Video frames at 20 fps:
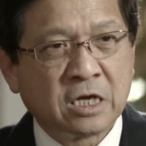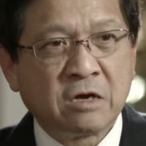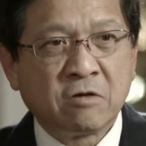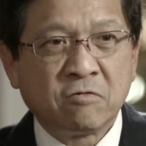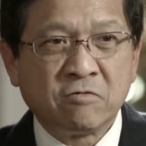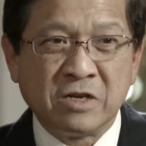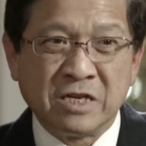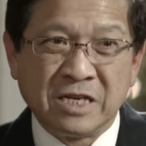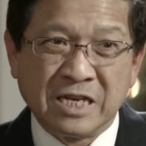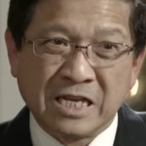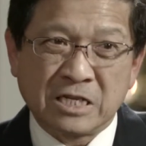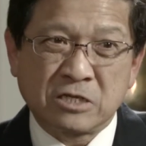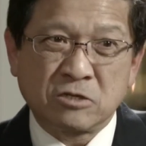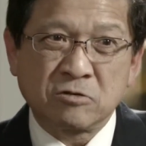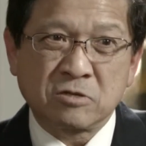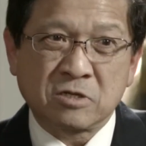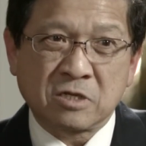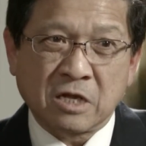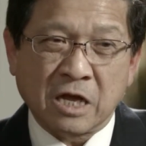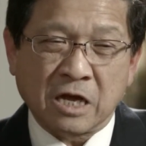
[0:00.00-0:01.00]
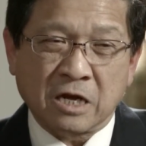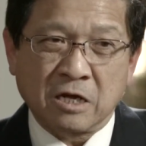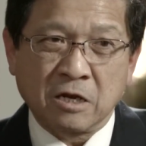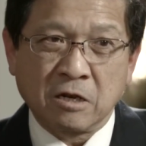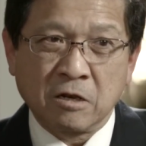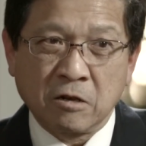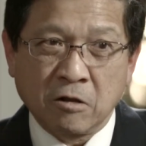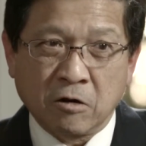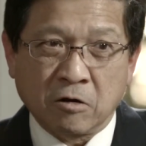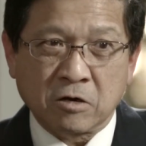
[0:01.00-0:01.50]
we need to take a
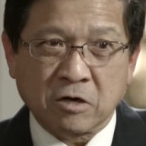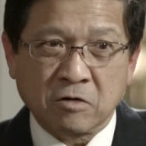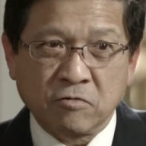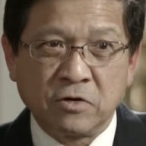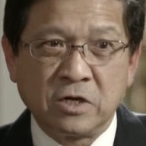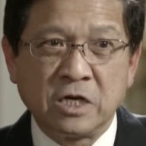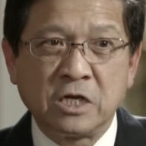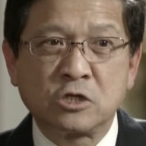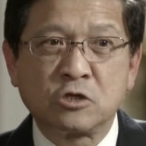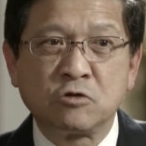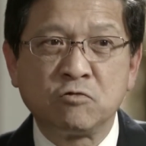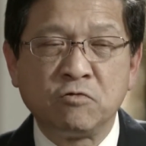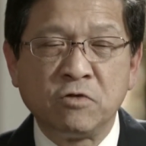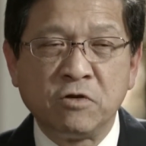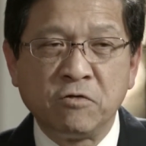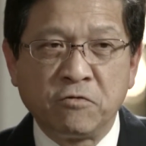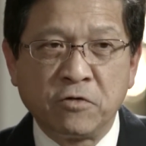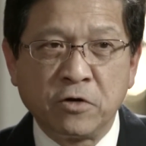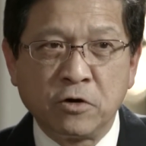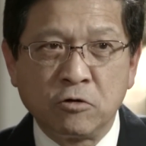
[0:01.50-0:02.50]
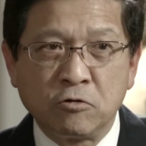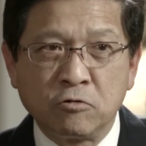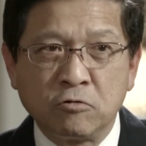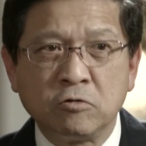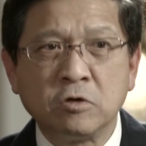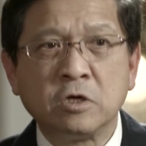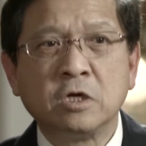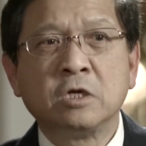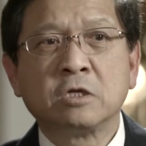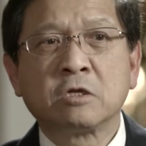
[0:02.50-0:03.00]
look, we need to
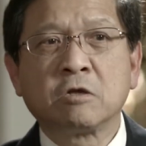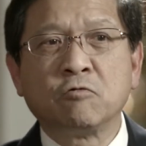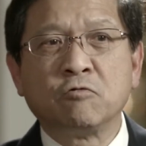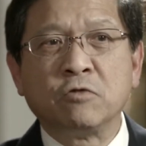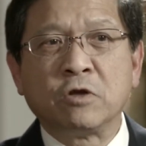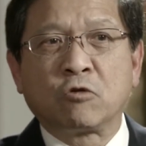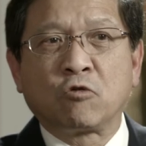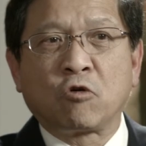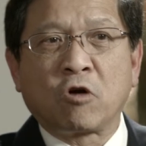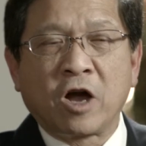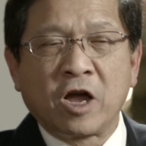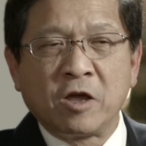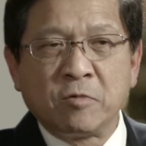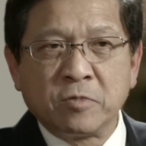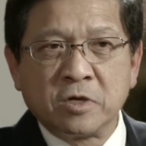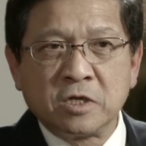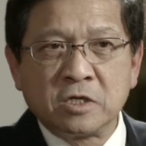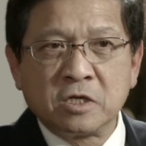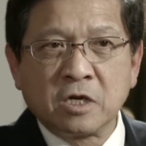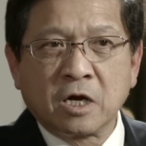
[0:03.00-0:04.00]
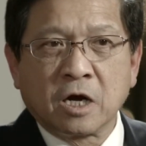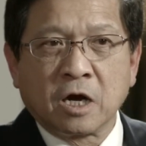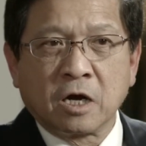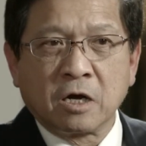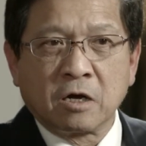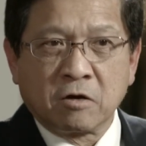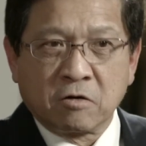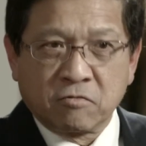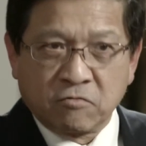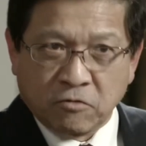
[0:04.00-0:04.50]
review the requirement
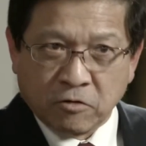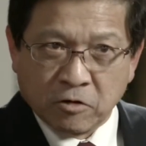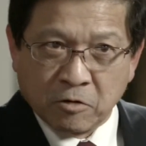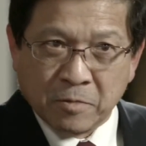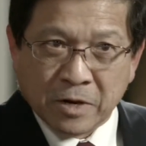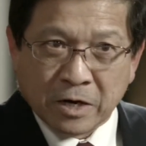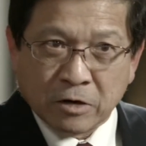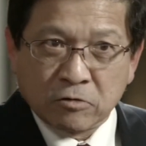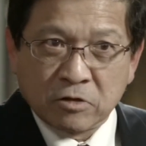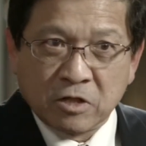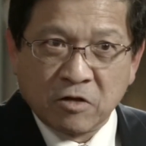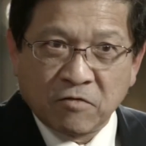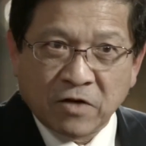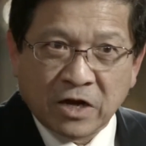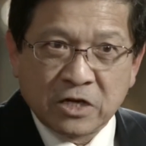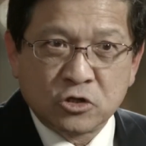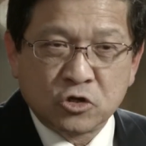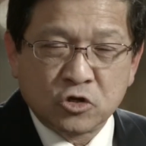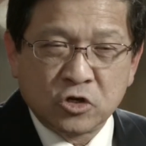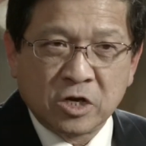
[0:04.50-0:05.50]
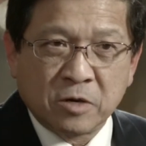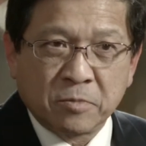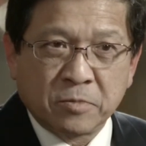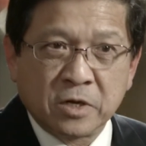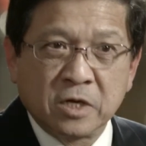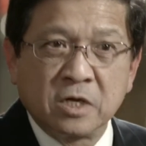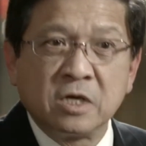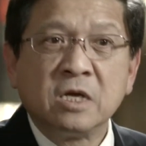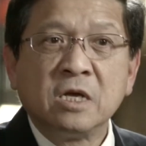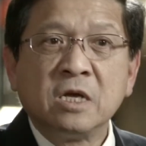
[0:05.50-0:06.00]
for the medical device
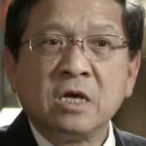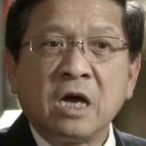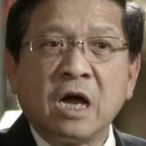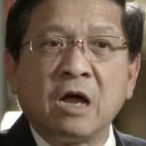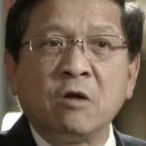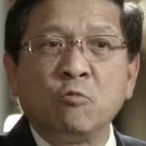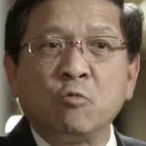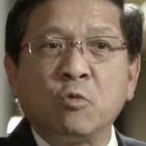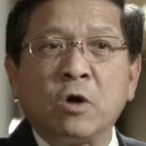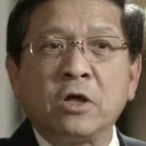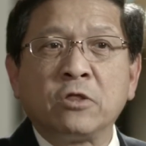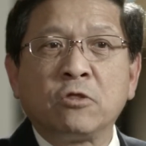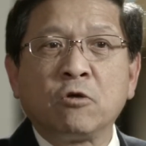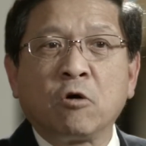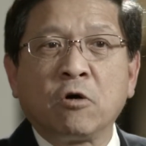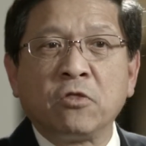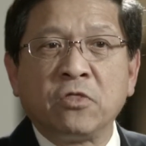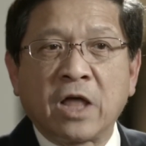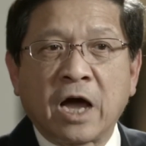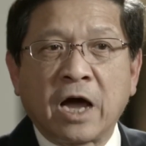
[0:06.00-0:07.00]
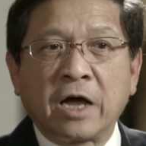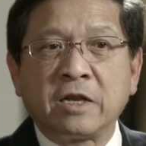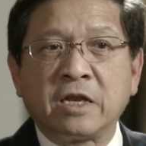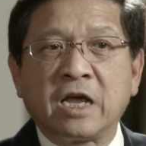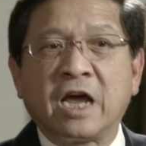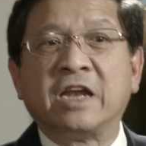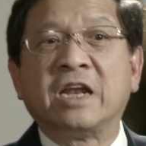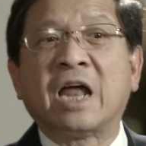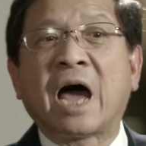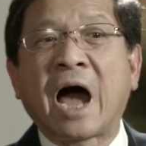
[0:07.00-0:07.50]
GMP and whether or not
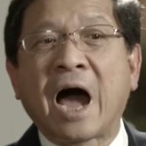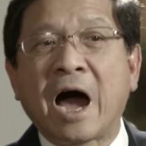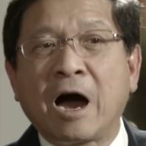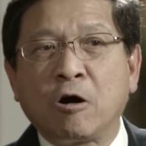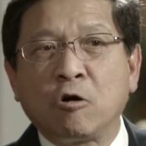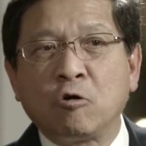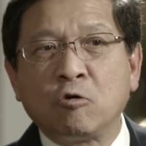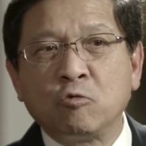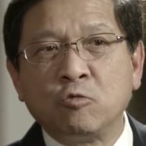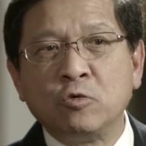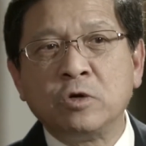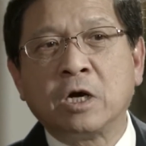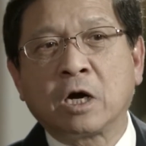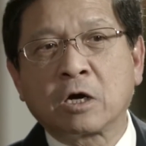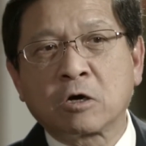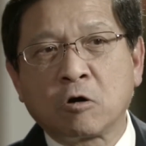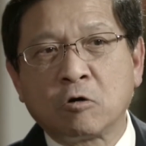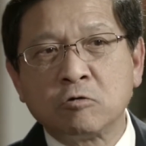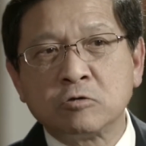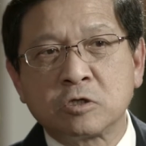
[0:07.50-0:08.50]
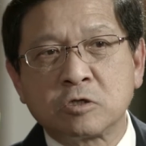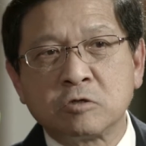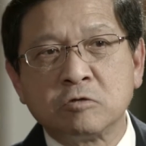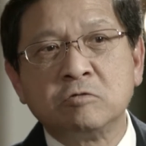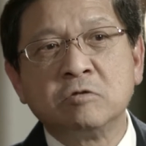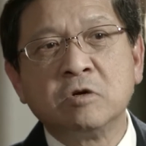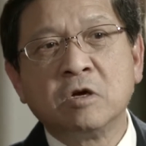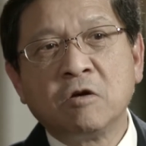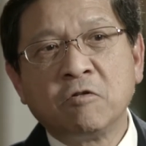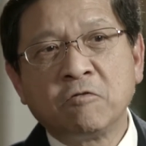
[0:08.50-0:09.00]
and how we are going
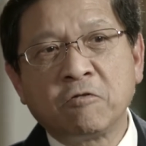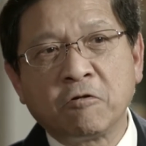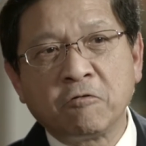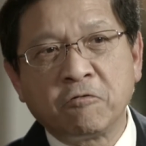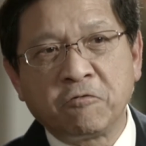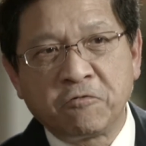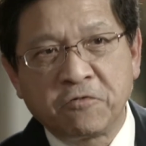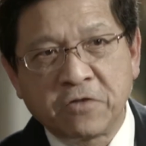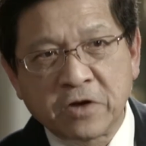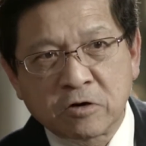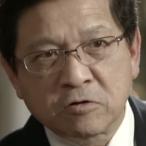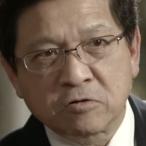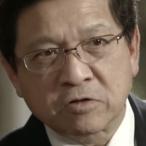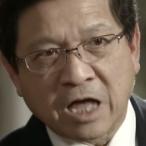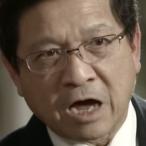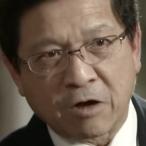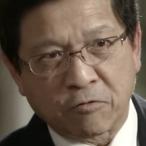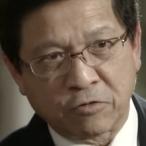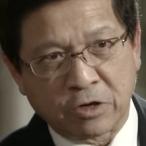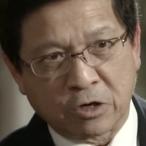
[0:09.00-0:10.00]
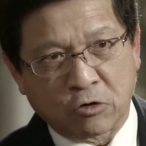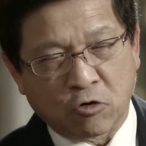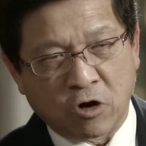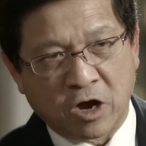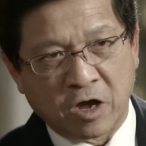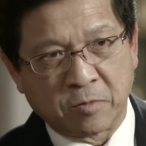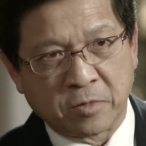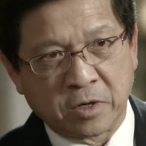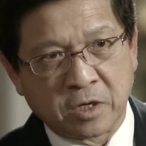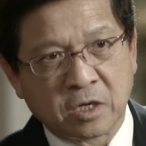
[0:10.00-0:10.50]
to fulfill that
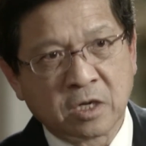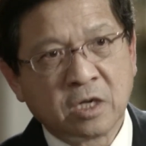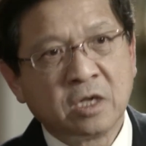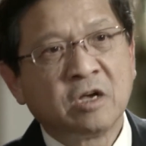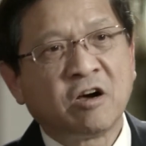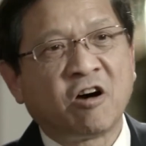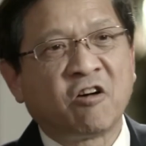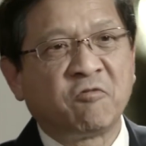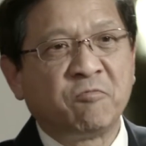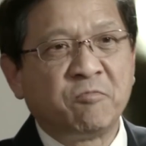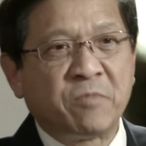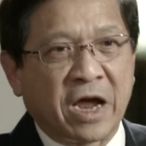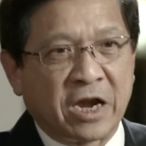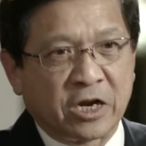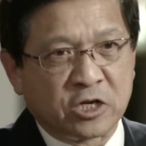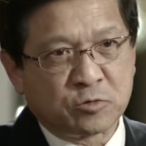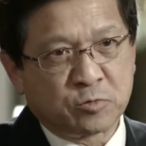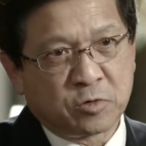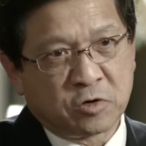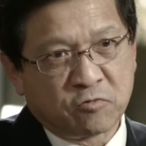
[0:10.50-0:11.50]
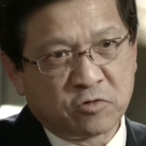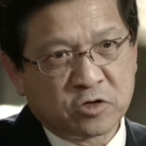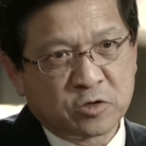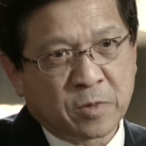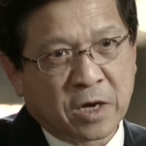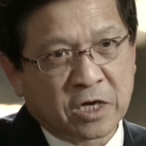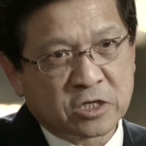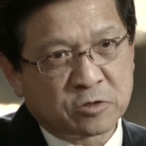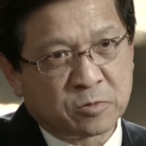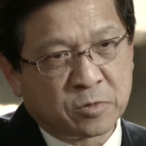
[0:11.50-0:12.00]
requirement of management
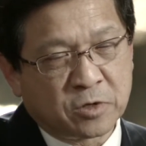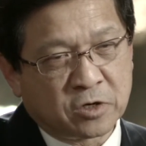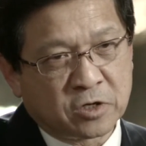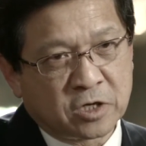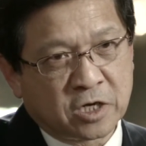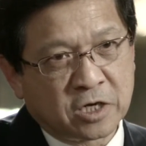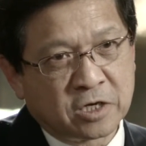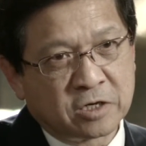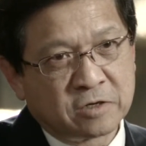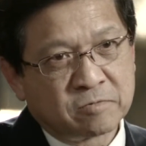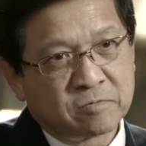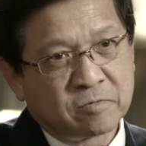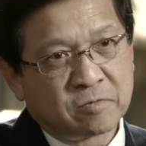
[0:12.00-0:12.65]
responsibility.